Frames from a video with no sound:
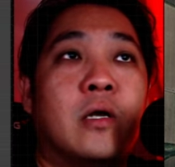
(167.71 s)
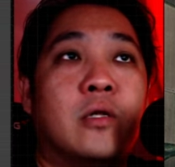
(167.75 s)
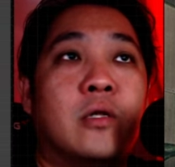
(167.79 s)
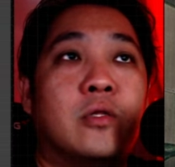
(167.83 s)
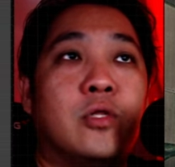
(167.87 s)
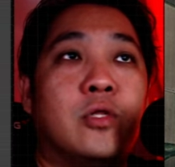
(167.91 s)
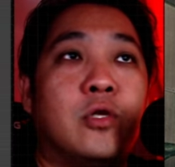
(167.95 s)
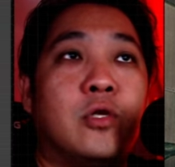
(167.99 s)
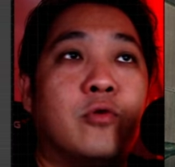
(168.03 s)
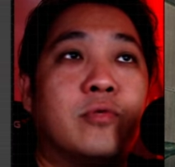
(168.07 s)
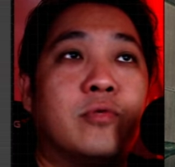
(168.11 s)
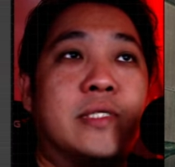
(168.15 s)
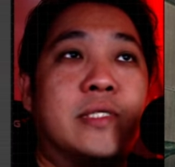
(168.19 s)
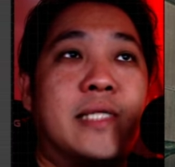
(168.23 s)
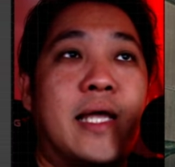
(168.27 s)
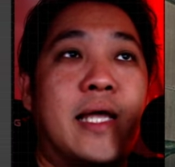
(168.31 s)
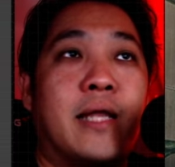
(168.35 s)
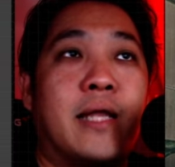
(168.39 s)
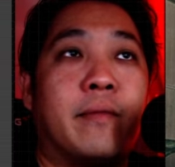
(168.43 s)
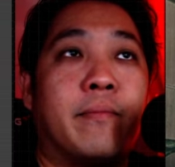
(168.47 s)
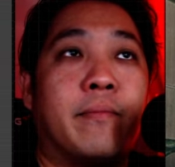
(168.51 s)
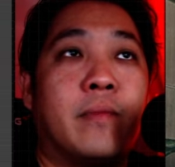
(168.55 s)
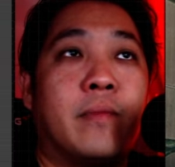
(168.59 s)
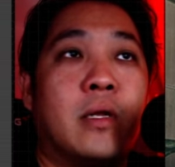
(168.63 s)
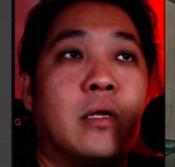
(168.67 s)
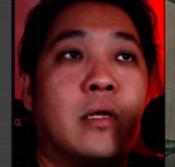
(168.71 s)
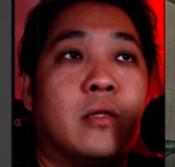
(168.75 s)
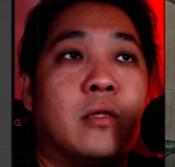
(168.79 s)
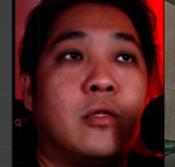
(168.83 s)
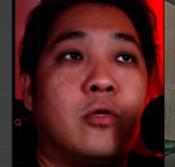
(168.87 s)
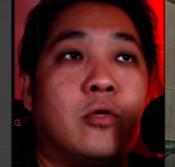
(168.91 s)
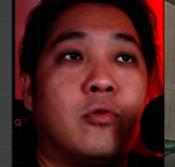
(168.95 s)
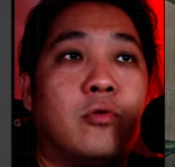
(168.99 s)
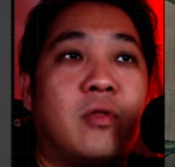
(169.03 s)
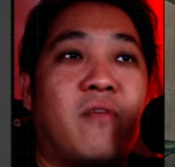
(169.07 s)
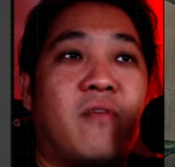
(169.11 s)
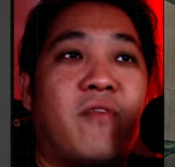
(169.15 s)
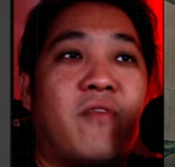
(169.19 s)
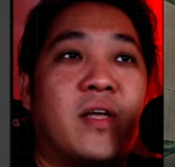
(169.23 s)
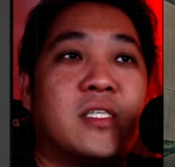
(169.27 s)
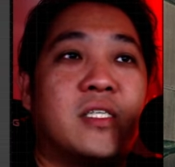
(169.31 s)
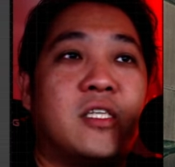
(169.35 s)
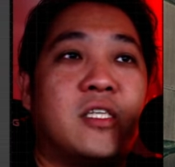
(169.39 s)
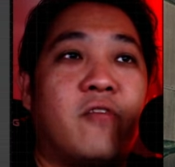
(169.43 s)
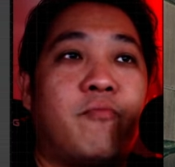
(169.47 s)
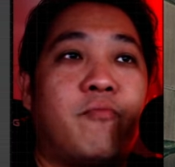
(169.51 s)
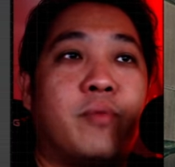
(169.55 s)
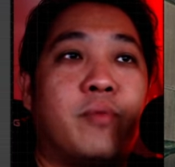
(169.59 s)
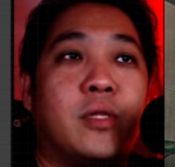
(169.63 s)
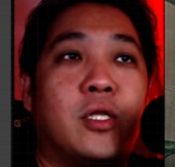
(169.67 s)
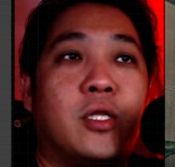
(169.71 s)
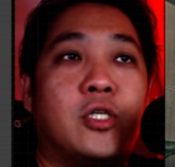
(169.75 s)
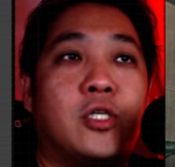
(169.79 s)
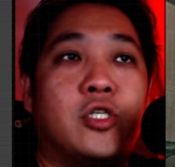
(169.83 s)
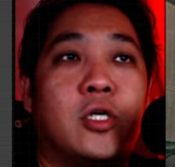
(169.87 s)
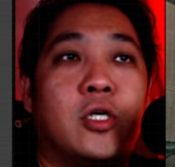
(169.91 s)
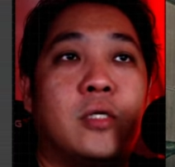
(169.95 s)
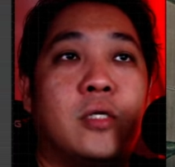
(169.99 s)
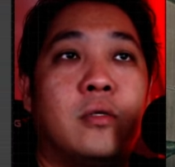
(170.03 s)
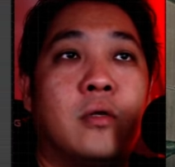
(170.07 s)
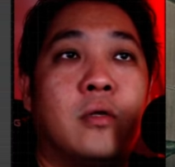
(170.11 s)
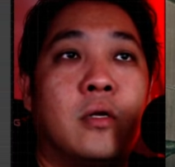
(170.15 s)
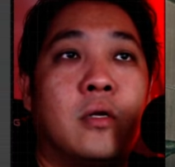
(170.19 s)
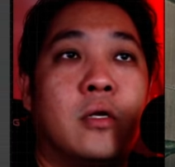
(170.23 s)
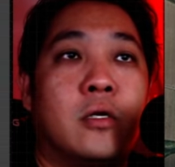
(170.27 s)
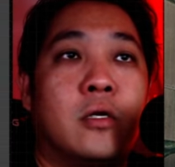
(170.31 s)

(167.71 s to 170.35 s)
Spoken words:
new stand, new defensive position.